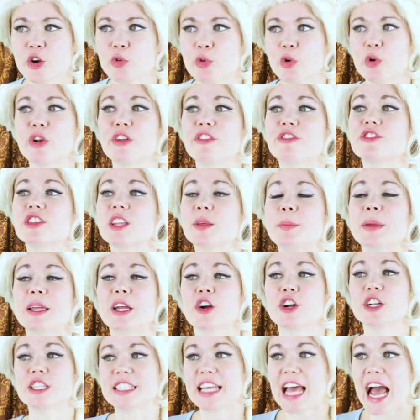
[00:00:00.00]
Corona flipping
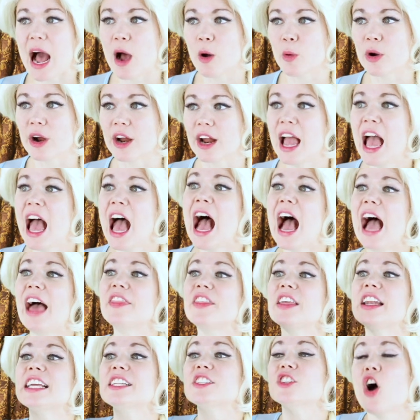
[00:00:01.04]
her tower.
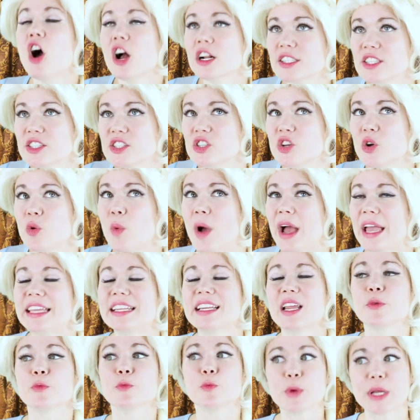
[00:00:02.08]
And then I talked to Snow White
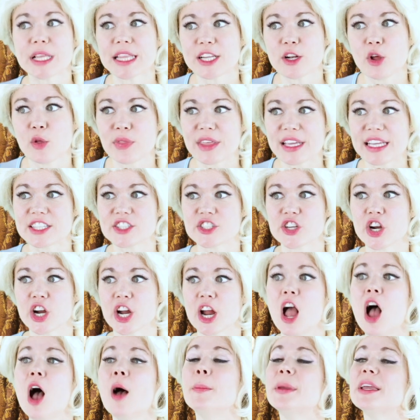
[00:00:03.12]
and I really don't think it's
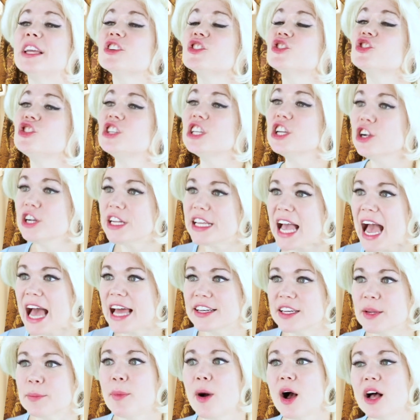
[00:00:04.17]
her because she already
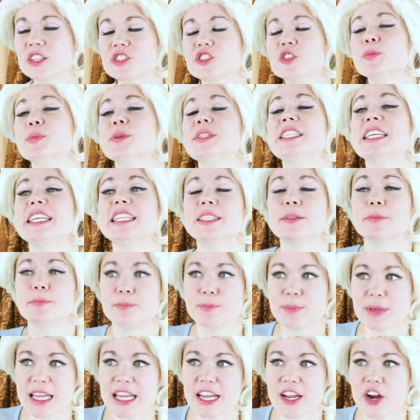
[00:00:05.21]
had an imposter pretend to
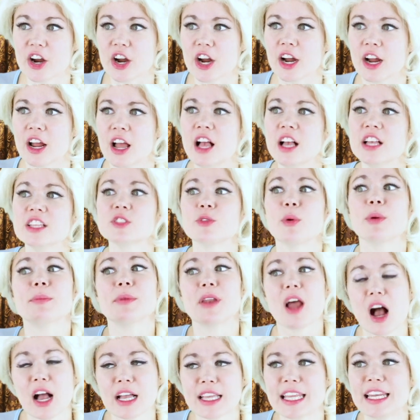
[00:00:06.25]
be her, so I'm
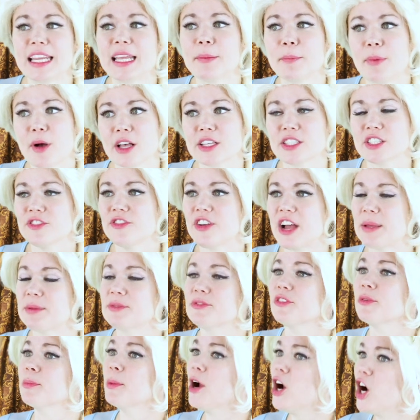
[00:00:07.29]
not getting imposter
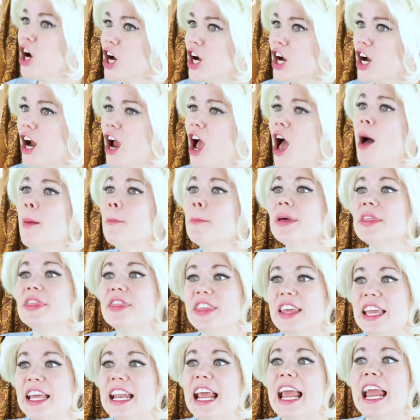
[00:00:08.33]
vibes from her.
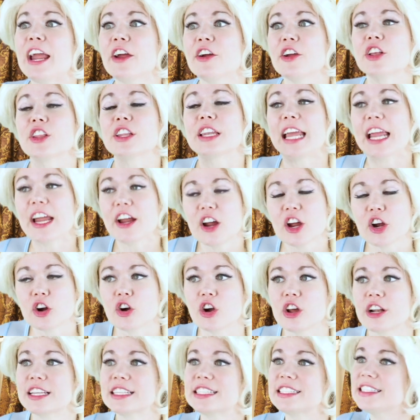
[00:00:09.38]
But then Ariel and Eric
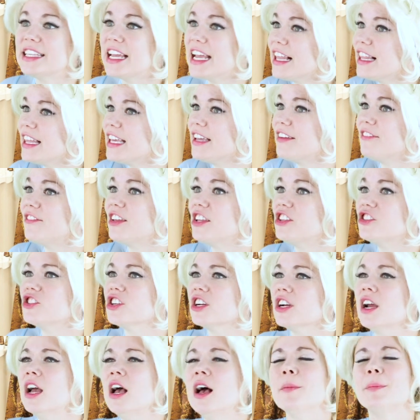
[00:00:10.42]
are on a sailing
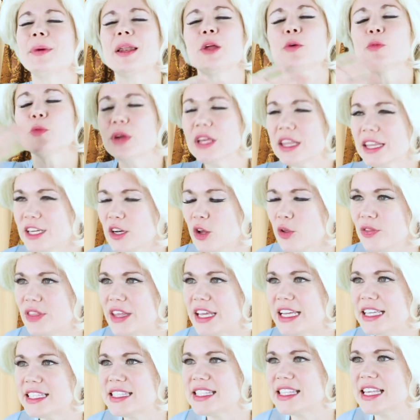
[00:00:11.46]
adventure, but I really don't
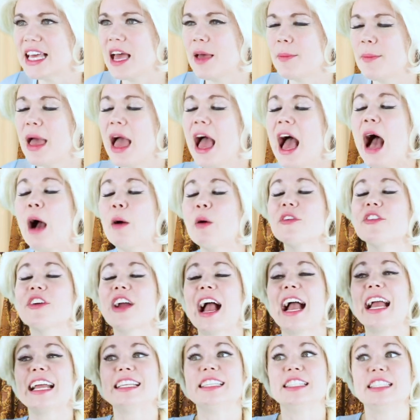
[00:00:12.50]
think it's them.
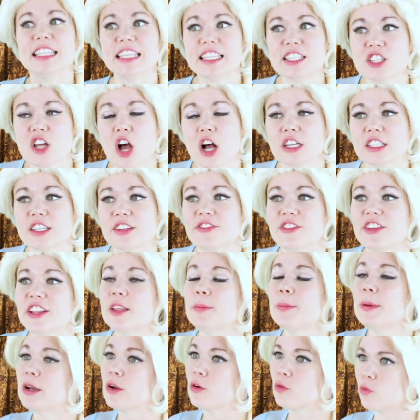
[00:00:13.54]
However, I did talk to
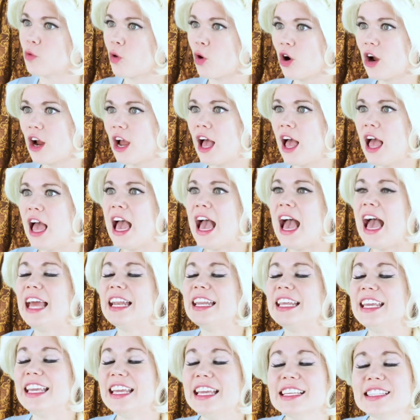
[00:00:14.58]
Phillip and Aurora
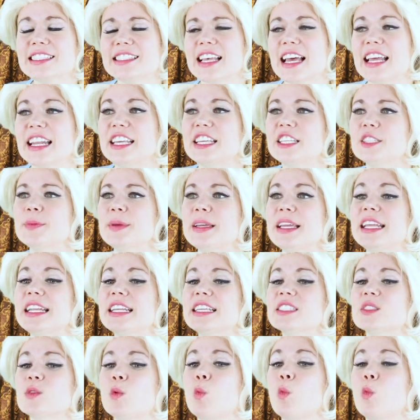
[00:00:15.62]
and he said he's been
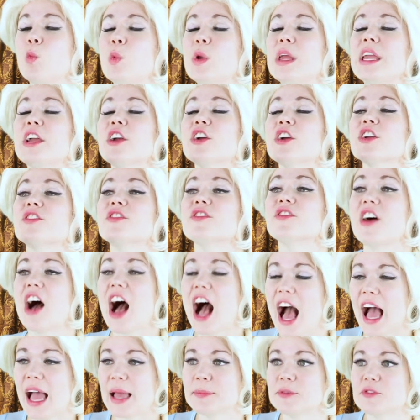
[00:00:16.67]
getting some weird
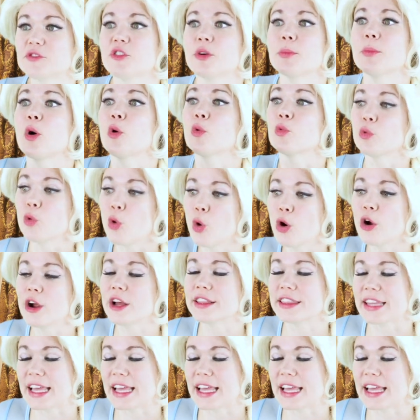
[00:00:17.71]
vibes from Aurora